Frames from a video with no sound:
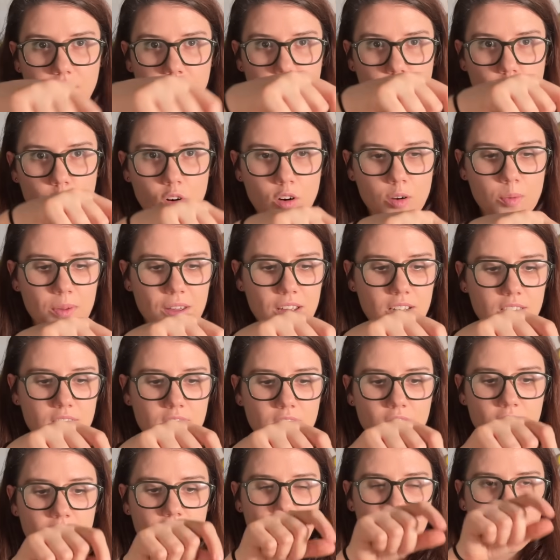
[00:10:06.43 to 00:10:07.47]
their orbits
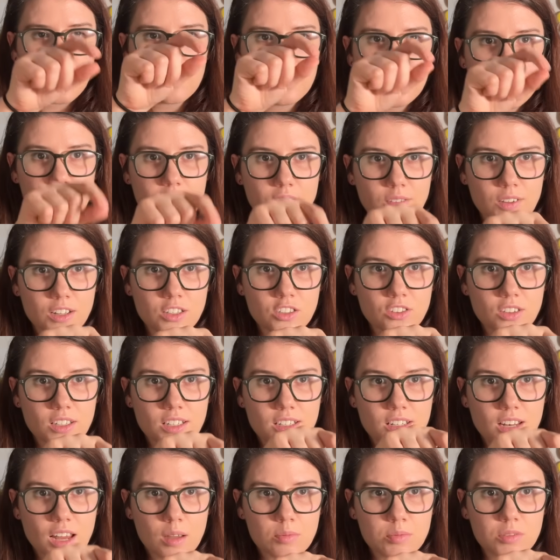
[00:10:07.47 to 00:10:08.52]
until eventually
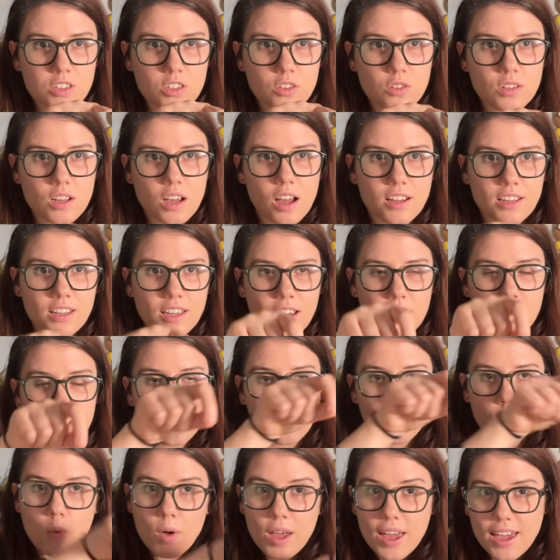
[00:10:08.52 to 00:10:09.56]
Neptune got
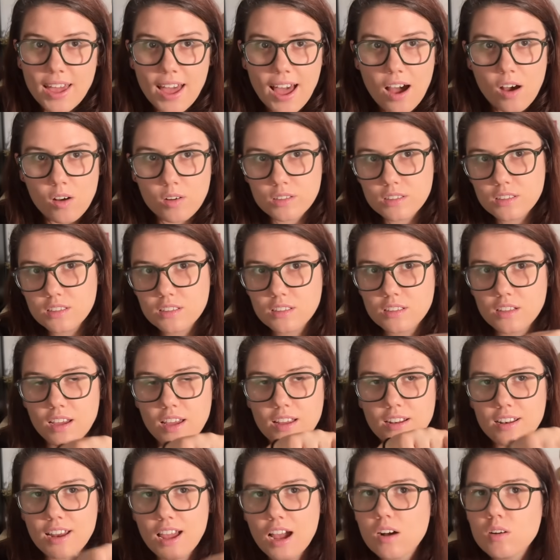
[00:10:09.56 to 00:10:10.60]
kicked way out.
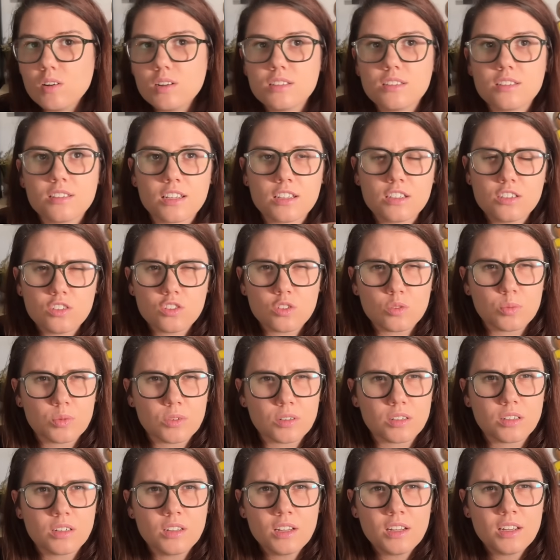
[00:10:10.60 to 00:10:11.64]
And now it's like
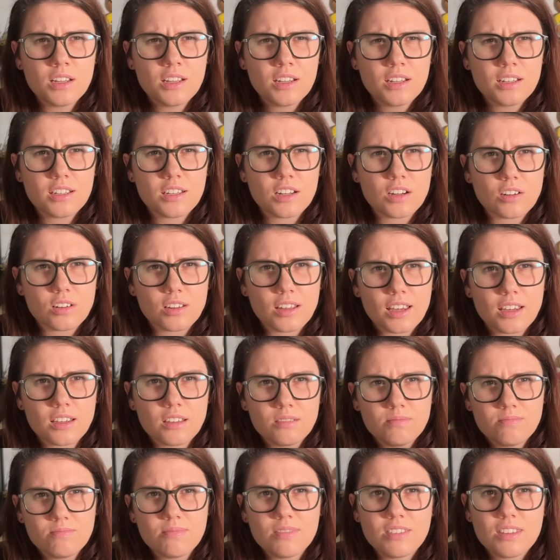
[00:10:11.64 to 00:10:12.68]
super near
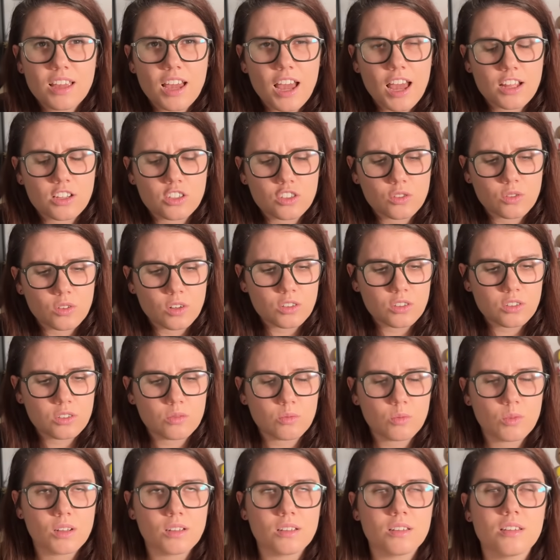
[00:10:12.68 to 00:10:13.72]
like the edge of our,
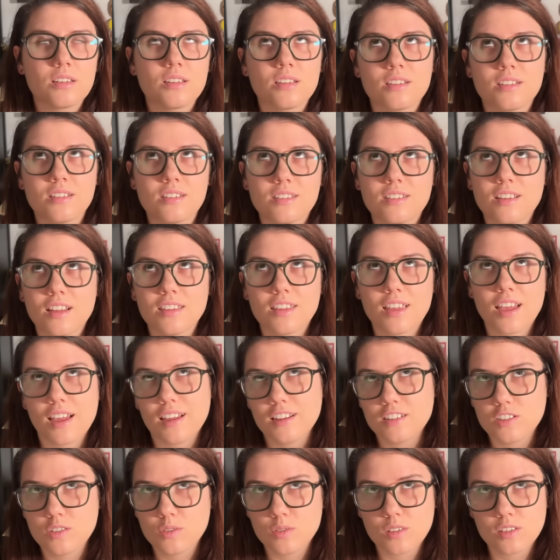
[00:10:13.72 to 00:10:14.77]
well, not the
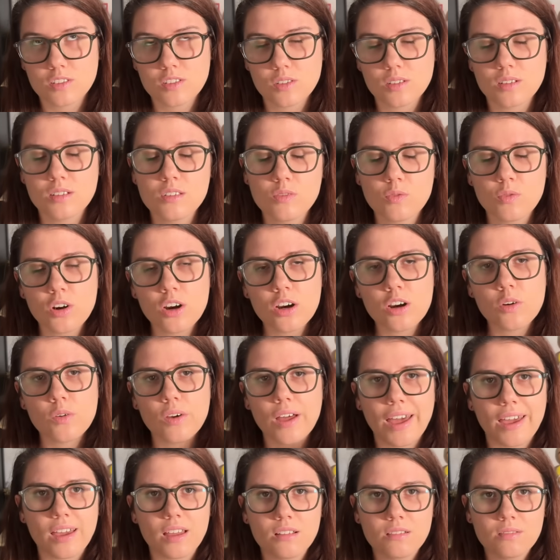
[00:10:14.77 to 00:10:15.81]
edge of our, it's far
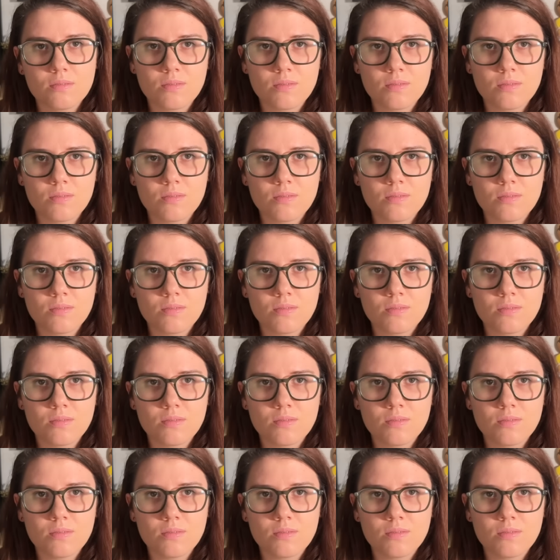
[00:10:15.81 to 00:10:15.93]
away.